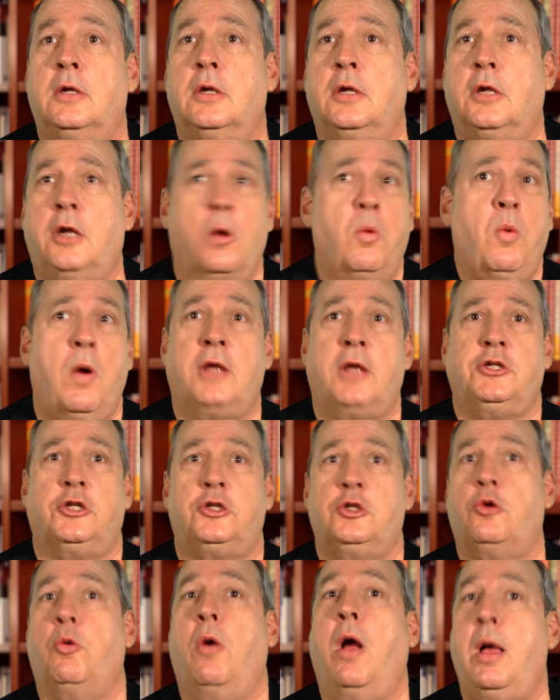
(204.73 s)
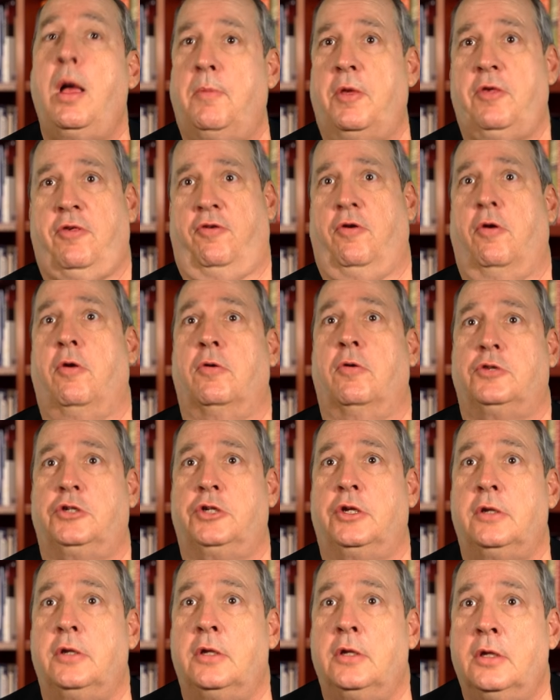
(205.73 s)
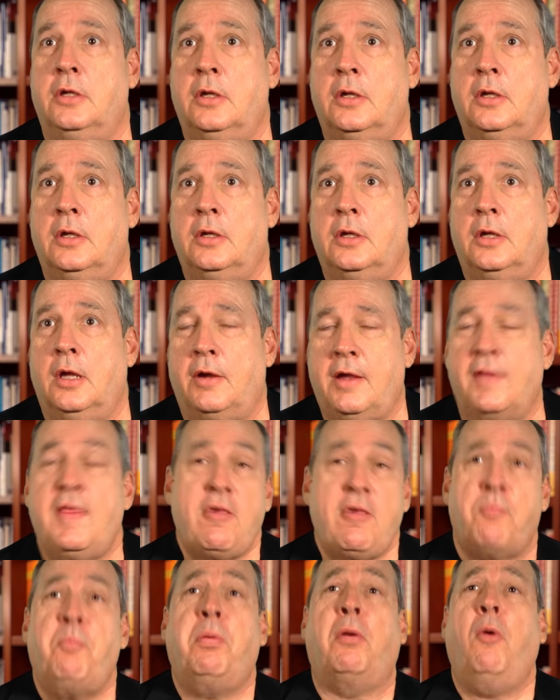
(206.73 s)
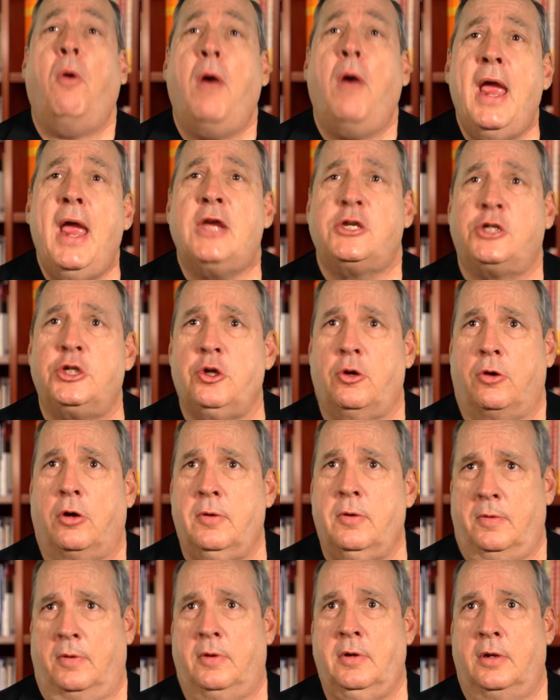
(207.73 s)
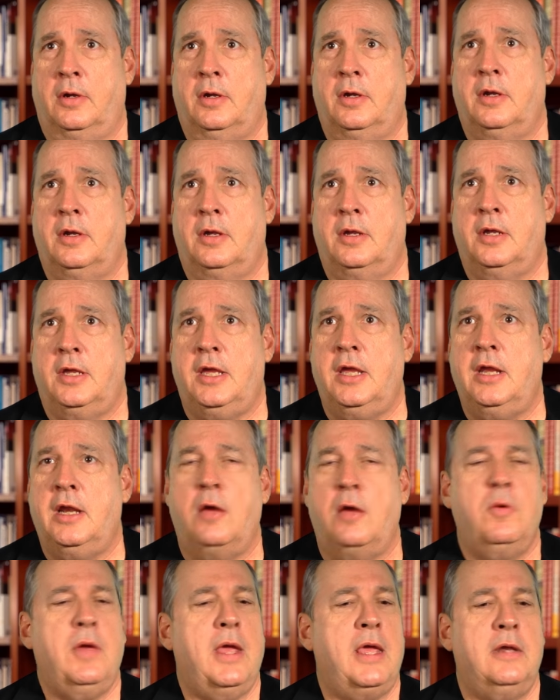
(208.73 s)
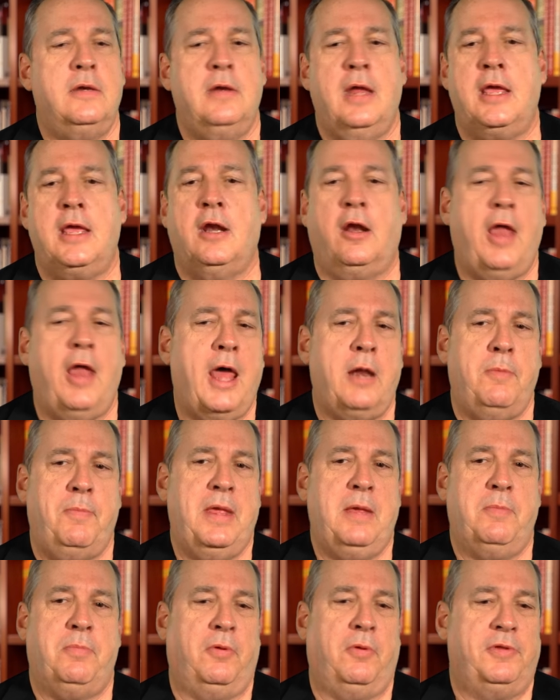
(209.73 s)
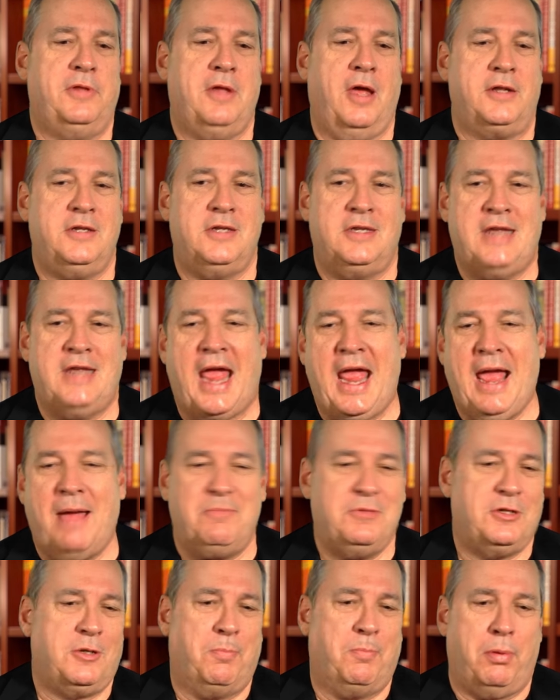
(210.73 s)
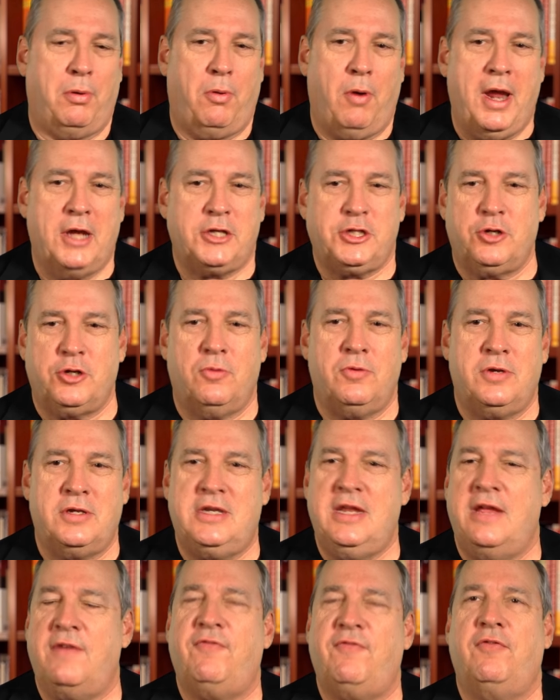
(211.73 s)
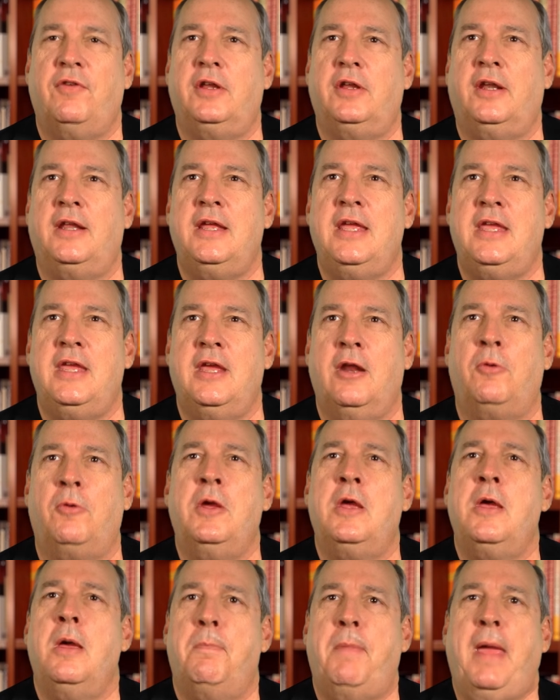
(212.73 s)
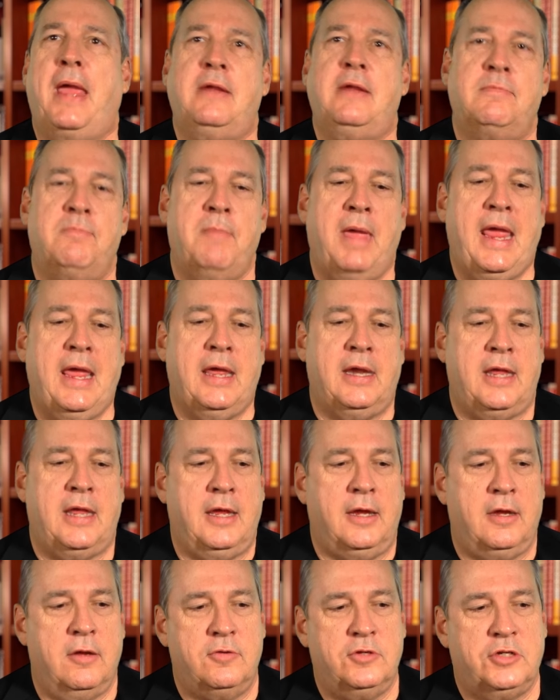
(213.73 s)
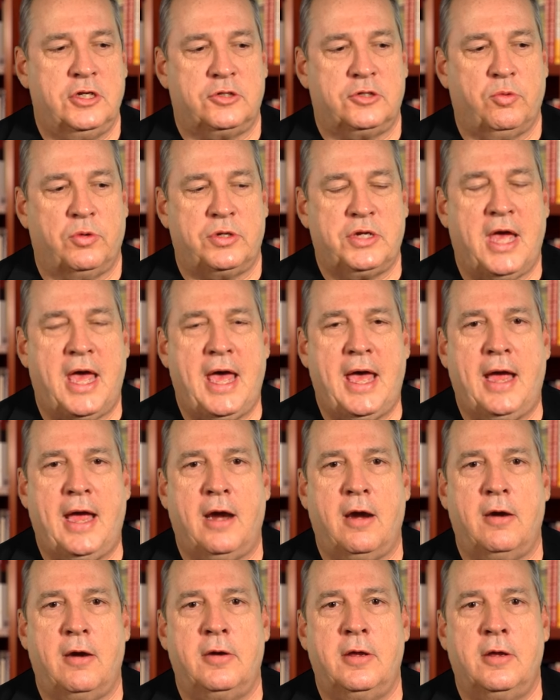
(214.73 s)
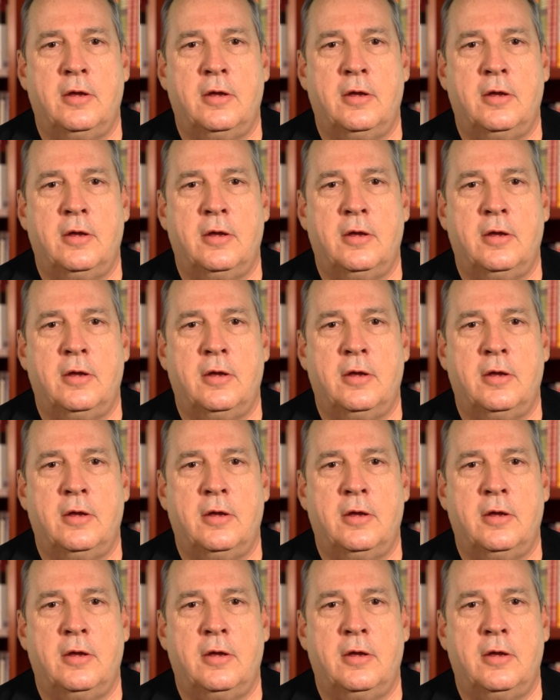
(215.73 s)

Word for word: Go watch a trauma surgeon. Okay, that's pressure. And a lot of people adapt to pressure differently. Peyton Manning, who just retired,